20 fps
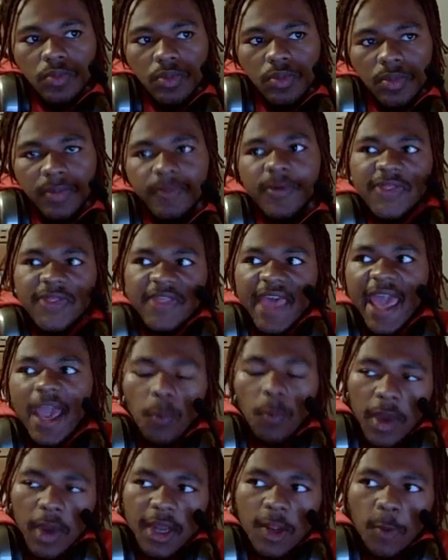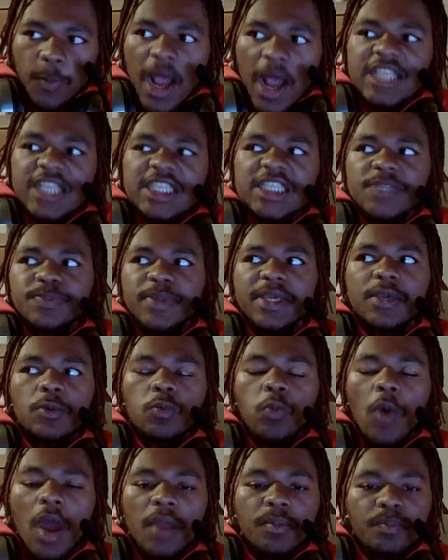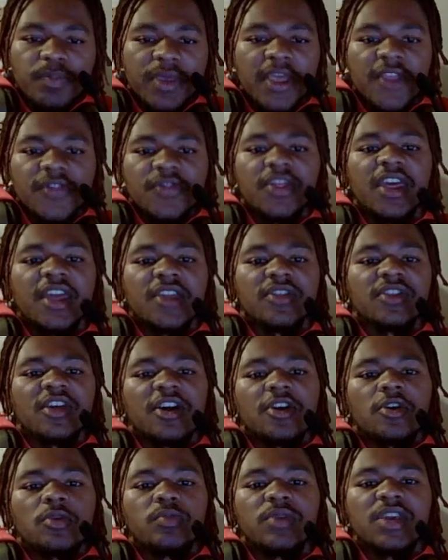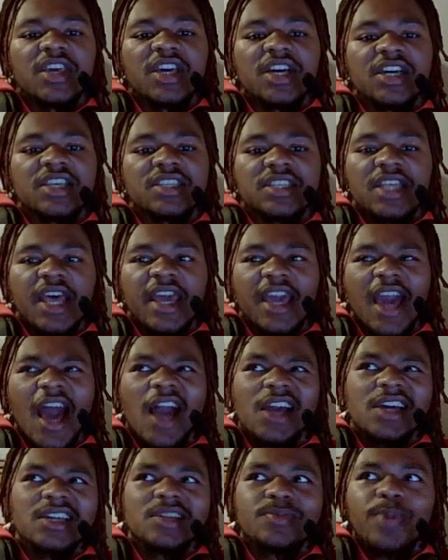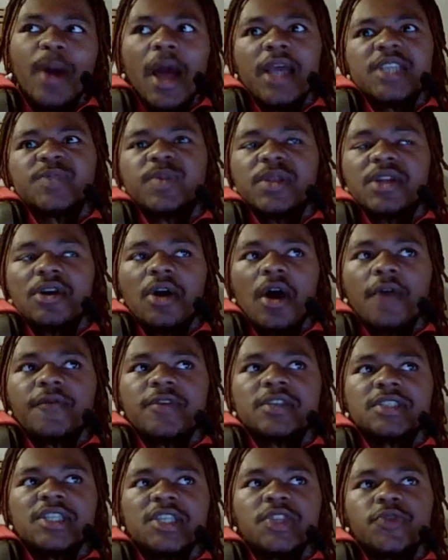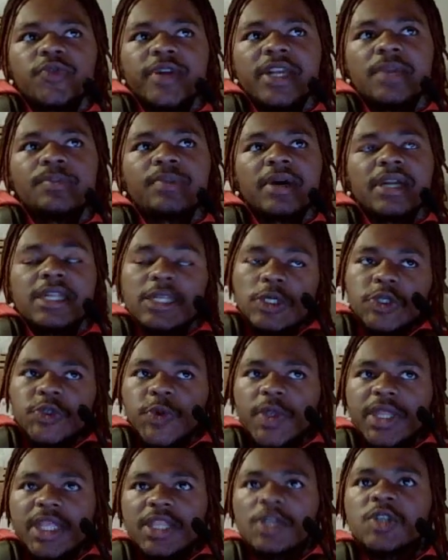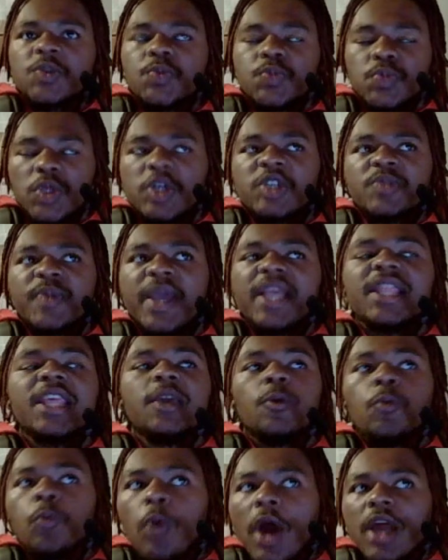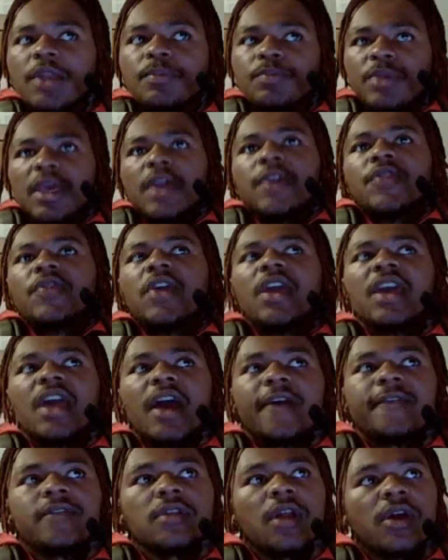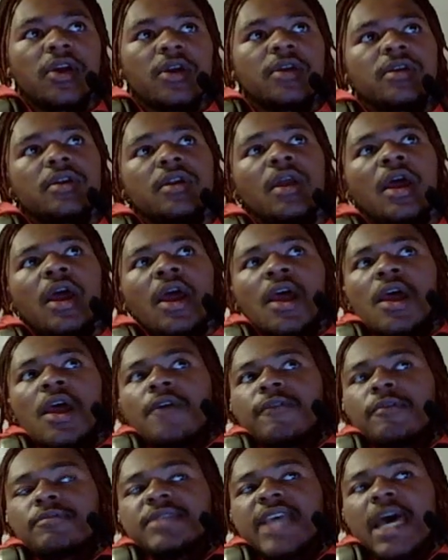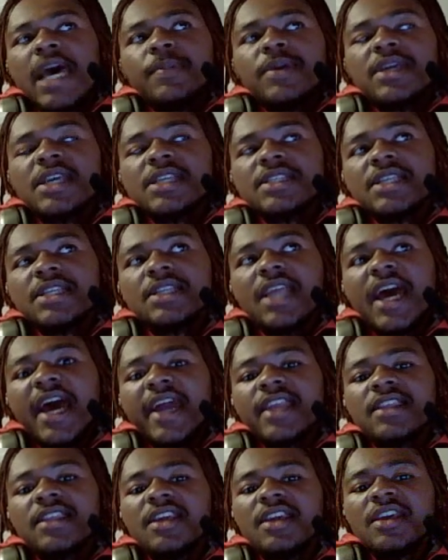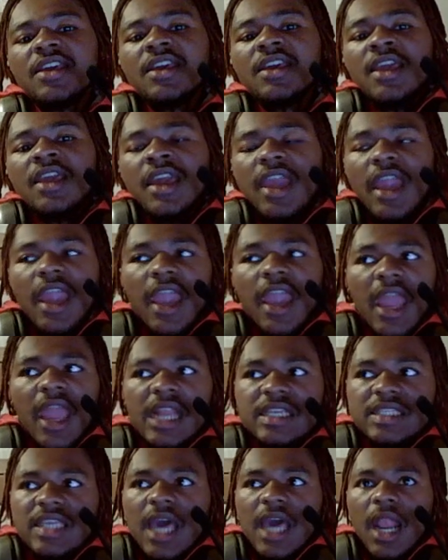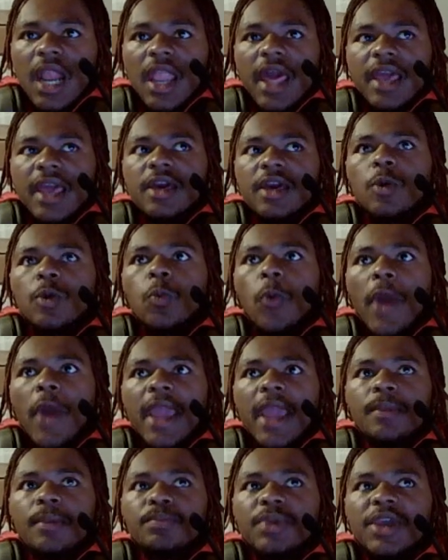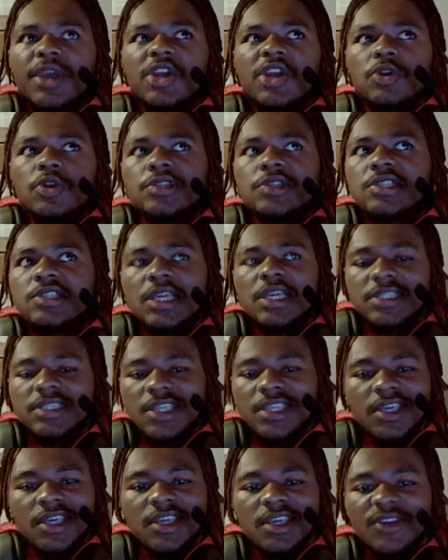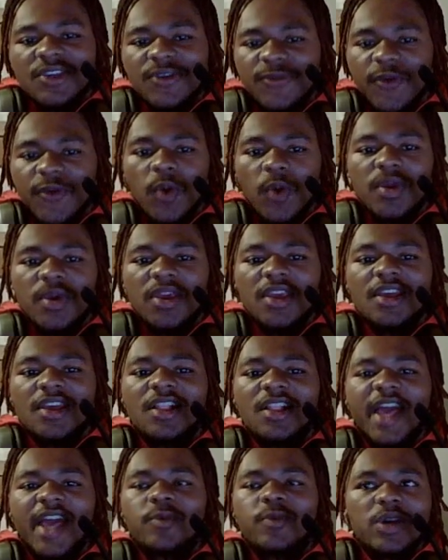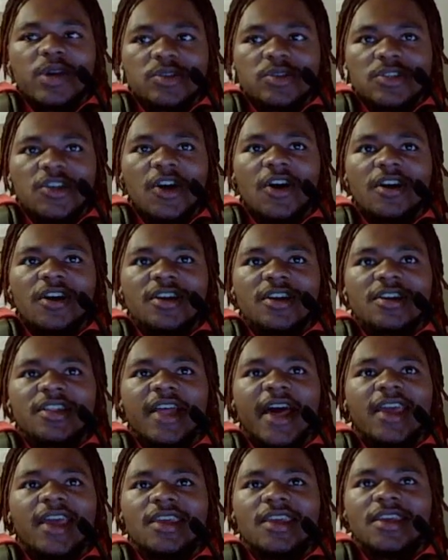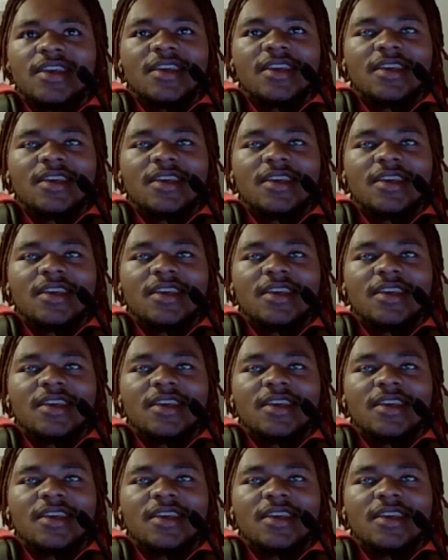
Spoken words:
with that one, it'll probably just be one big thing though, because like I could probably split it off into three, but there's mainly one big thing I've learned from tapping into 9D, and it's kind of like a way bigger 6D. You feel me? Like, real talk, like,